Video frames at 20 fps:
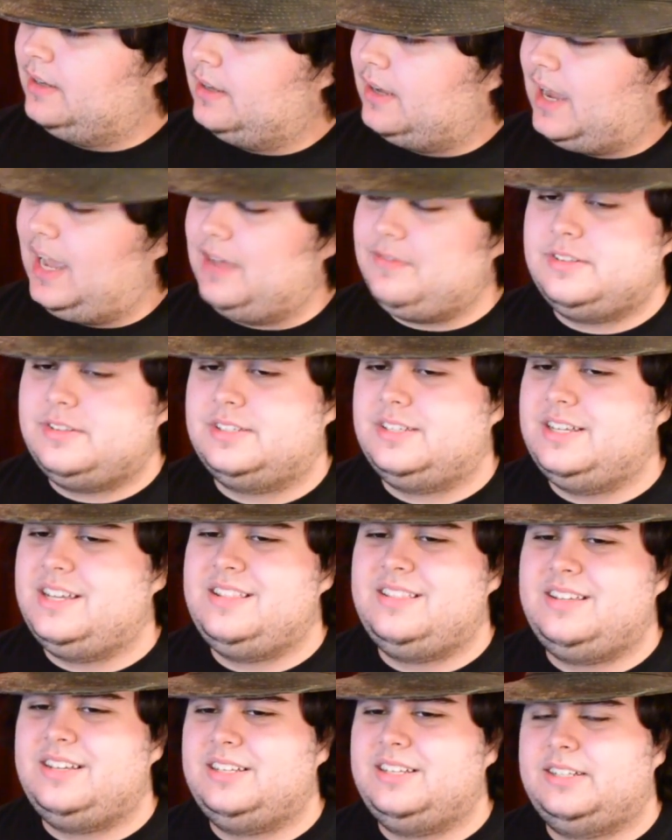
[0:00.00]
I haven't
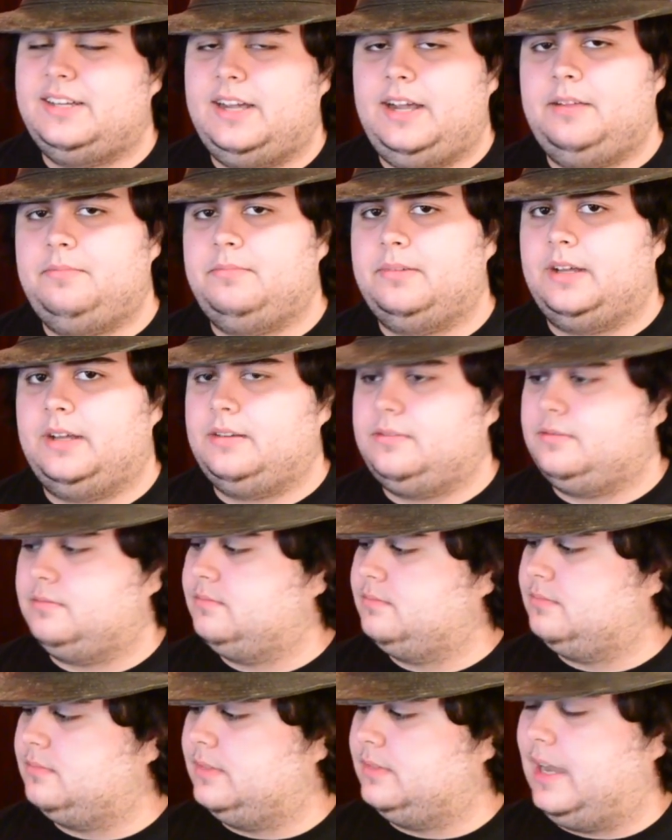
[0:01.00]
seen these yet, but
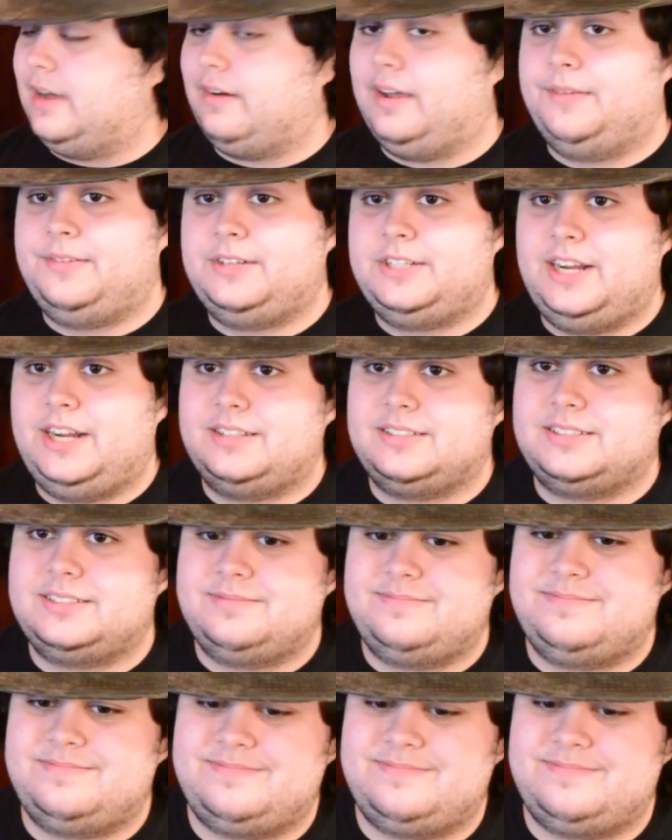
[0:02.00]
now I have a chance.